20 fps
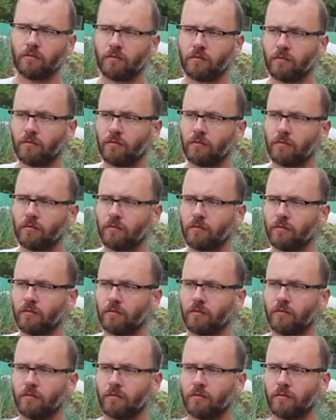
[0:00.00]

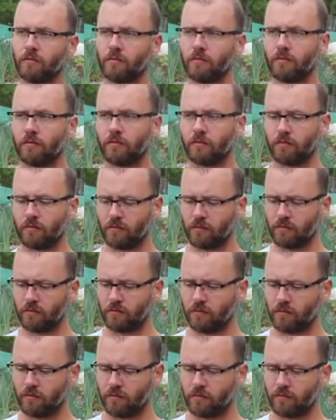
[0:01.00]

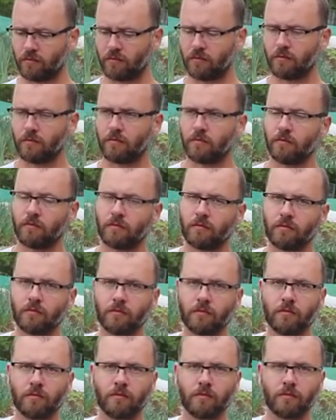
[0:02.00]

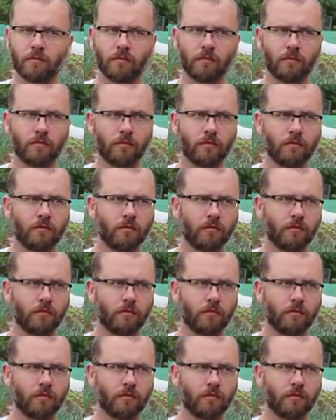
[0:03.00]
(silent)